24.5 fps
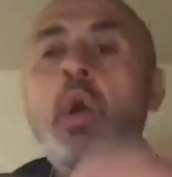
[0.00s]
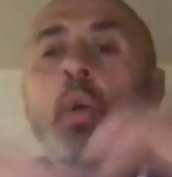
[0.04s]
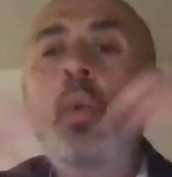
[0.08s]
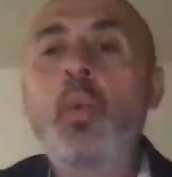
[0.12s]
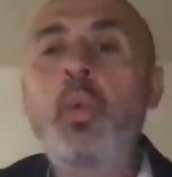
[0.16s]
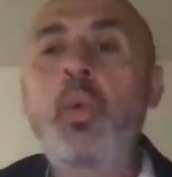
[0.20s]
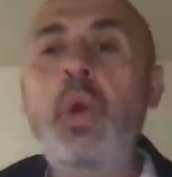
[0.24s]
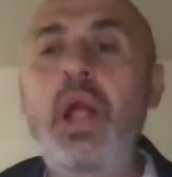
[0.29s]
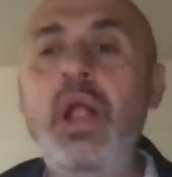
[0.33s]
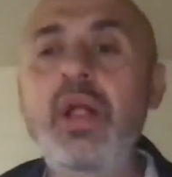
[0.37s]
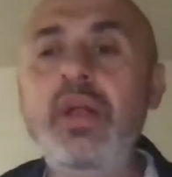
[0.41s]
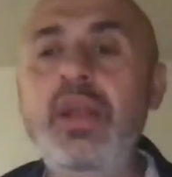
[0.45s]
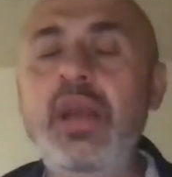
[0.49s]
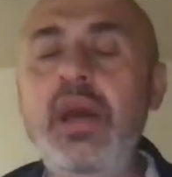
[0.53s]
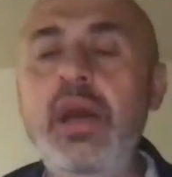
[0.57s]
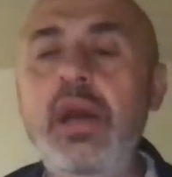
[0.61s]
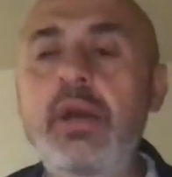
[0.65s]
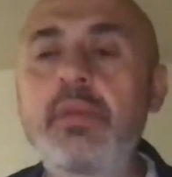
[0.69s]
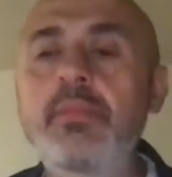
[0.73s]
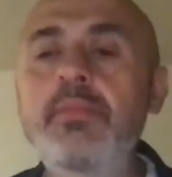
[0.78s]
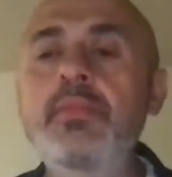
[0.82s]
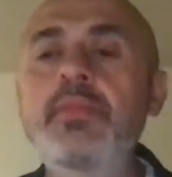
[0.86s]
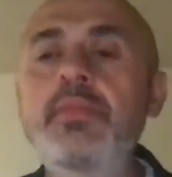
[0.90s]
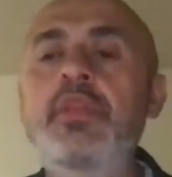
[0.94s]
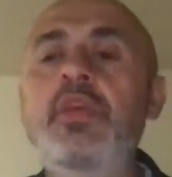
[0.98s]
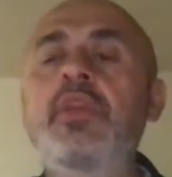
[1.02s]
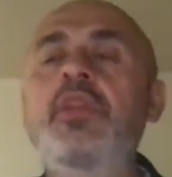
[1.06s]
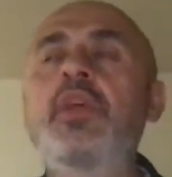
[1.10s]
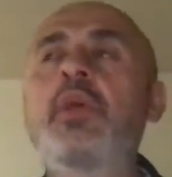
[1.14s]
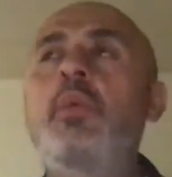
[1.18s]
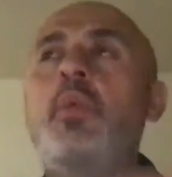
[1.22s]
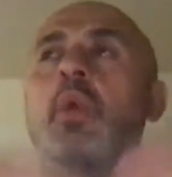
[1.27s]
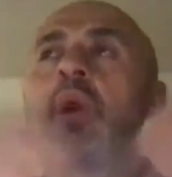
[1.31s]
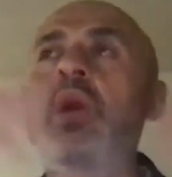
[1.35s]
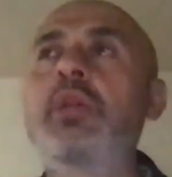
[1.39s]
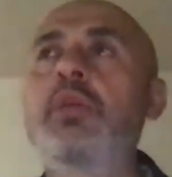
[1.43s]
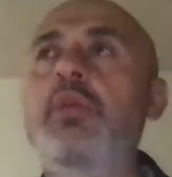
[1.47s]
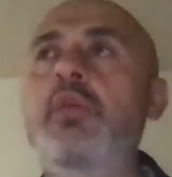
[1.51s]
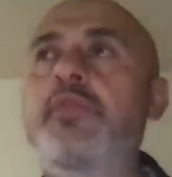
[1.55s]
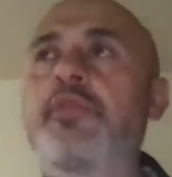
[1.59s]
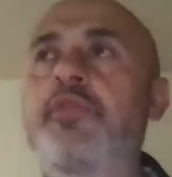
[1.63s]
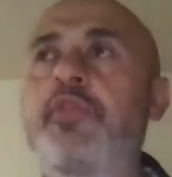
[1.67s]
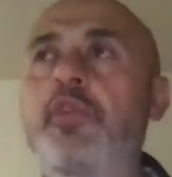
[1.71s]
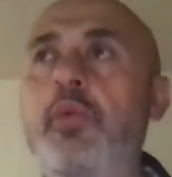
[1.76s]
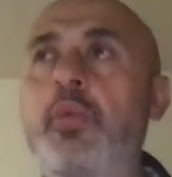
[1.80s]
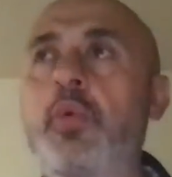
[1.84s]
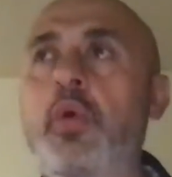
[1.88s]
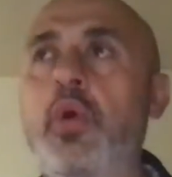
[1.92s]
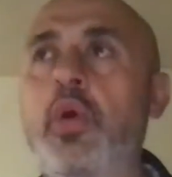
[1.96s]
Welcome to the
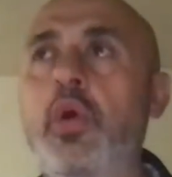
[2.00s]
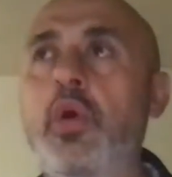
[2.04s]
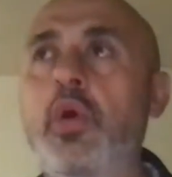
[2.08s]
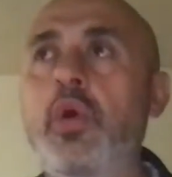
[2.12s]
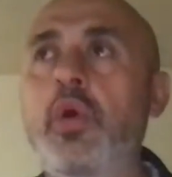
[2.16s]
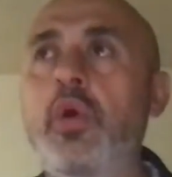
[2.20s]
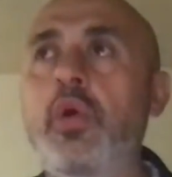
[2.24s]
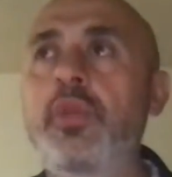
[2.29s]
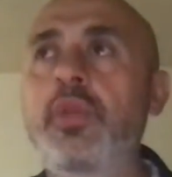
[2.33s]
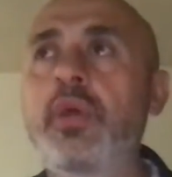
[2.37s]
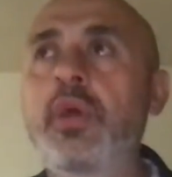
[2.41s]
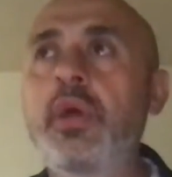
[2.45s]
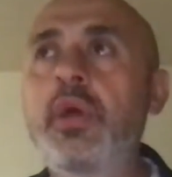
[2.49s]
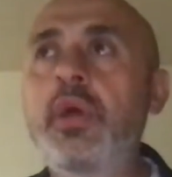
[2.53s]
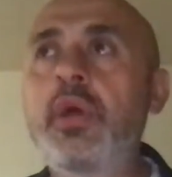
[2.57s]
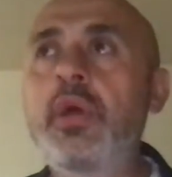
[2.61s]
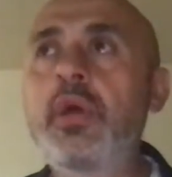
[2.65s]
wonderful world